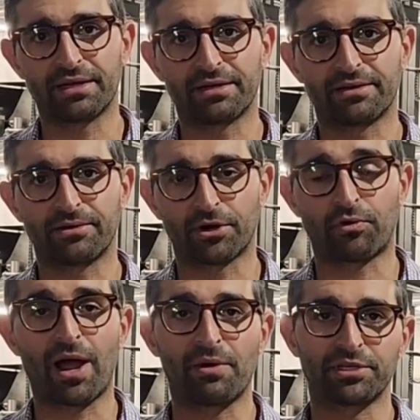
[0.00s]
or
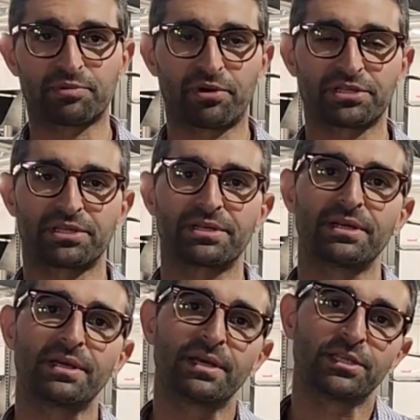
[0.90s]
crown is
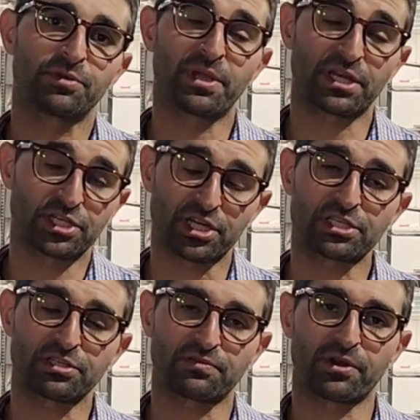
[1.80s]
present. So we could
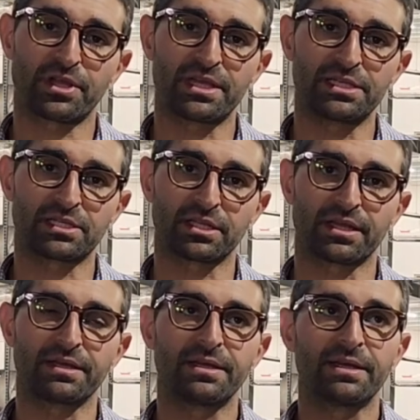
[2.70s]
adjust those very
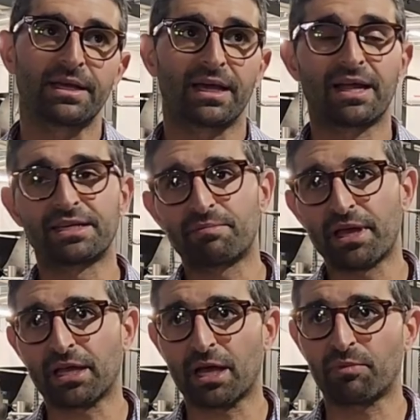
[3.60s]
easily. And I did
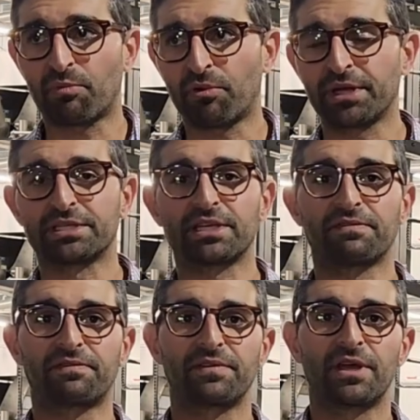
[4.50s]
make a couple points. If
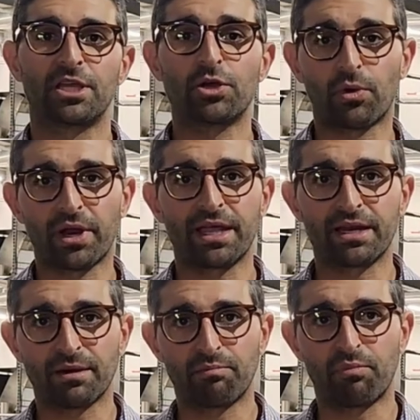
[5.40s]
you were in
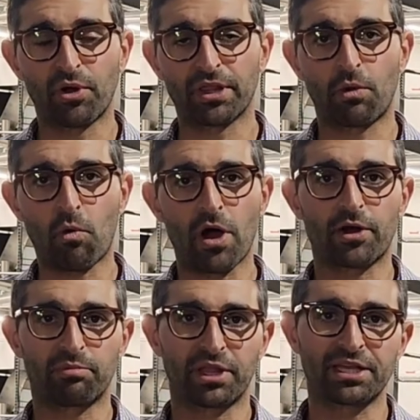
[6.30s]
a boiling
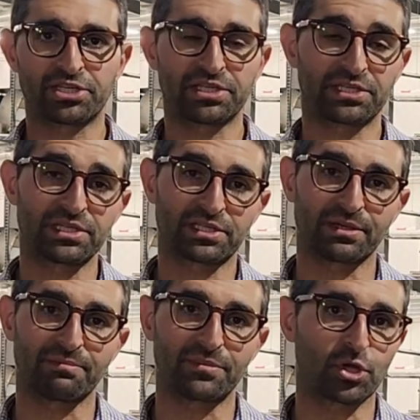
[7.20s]
water blanching
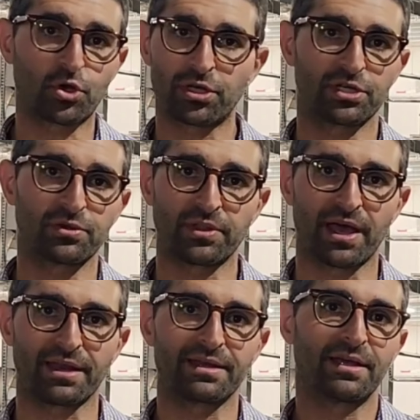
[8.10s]
system, you couldn't do
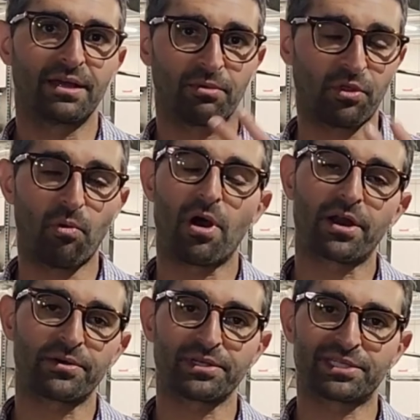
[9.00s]
that. When the
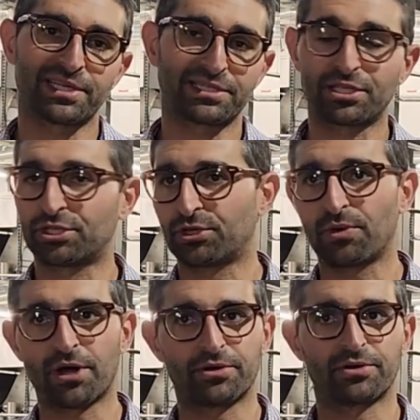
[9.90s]
water is set to
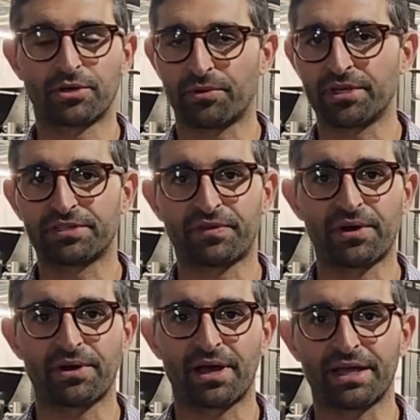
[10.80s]
200 degrees
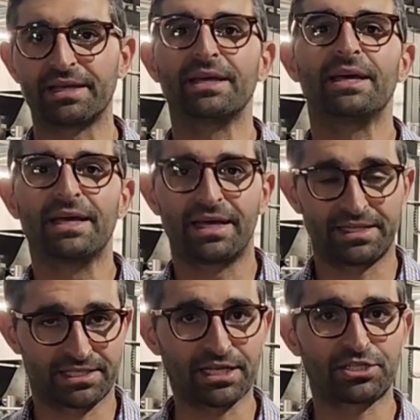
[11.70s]
Fahrenheit,
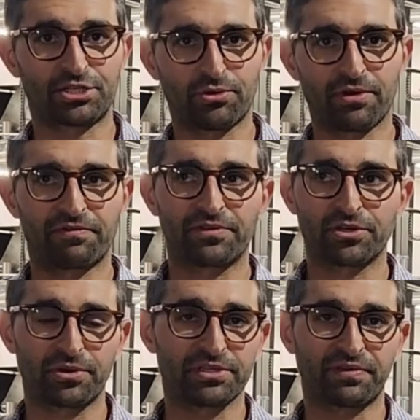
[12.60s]
it's set to 200
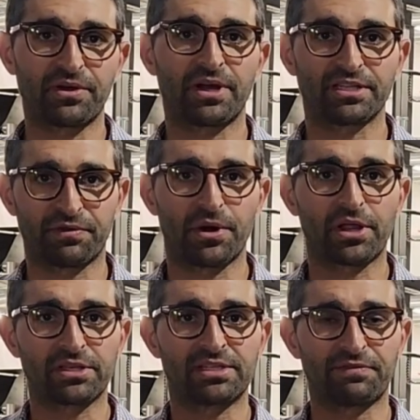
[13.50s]
degrees Fahrenheit. It's very
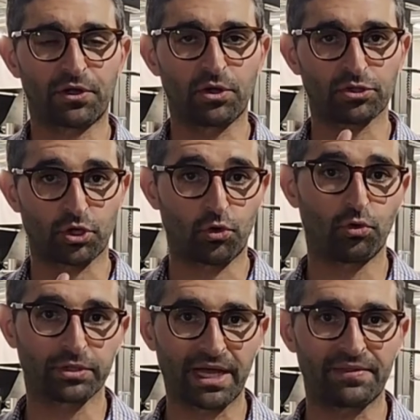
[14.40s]
difficult to
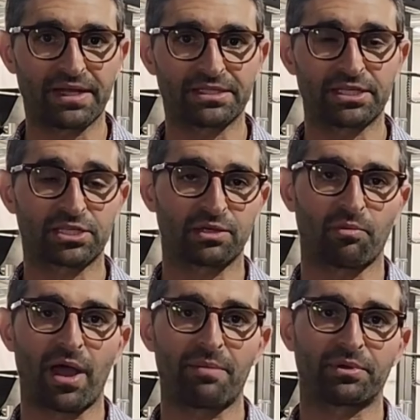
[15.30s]
cool down that system
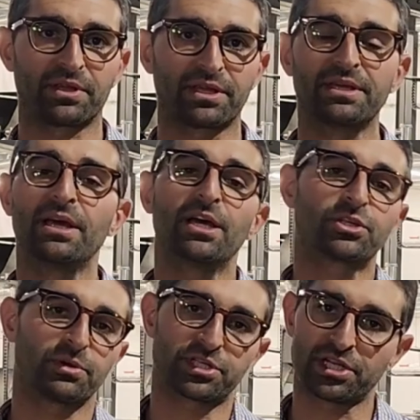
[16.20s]
rapidly
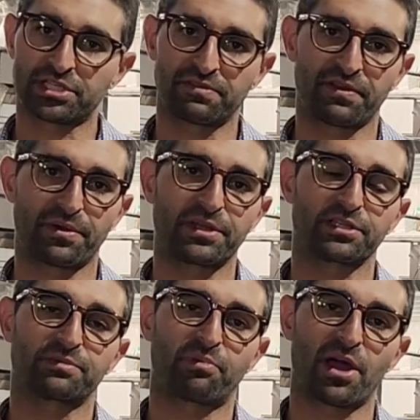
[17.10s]
to adjust to
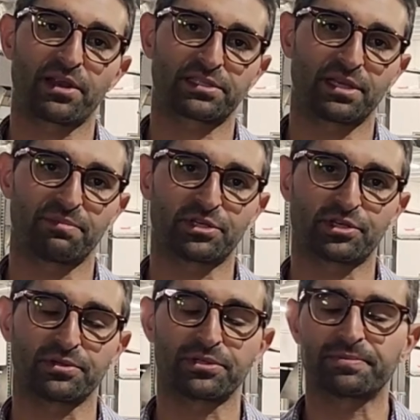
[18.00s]
various product
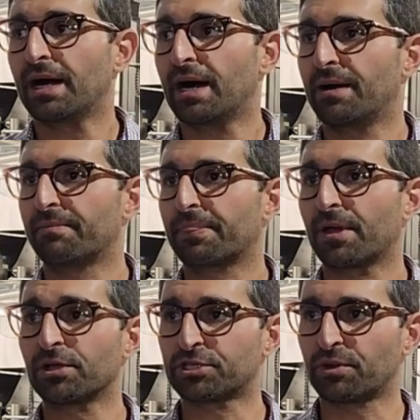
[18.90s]
temperatures.
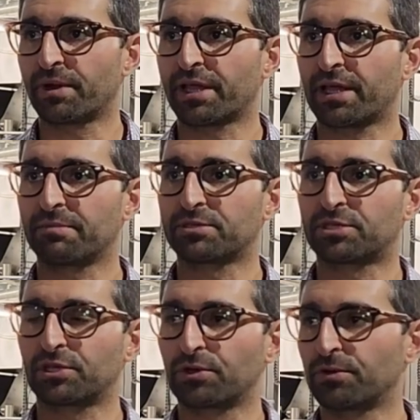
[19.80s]
Also, when it comes
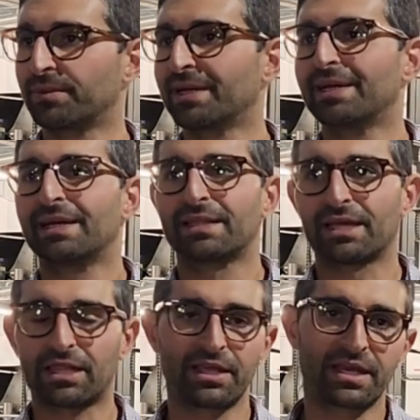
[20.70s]
to the
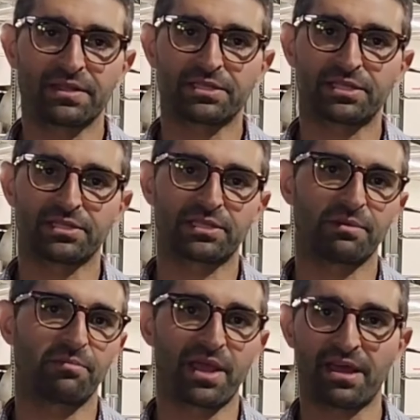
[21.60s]
cleaning of the
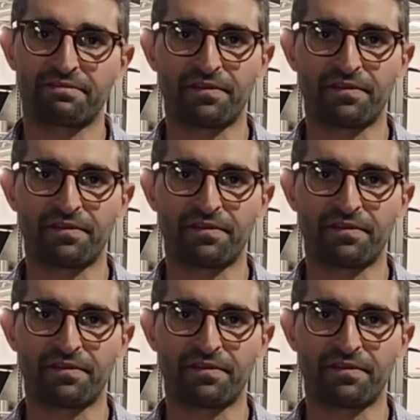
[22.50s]
system, we had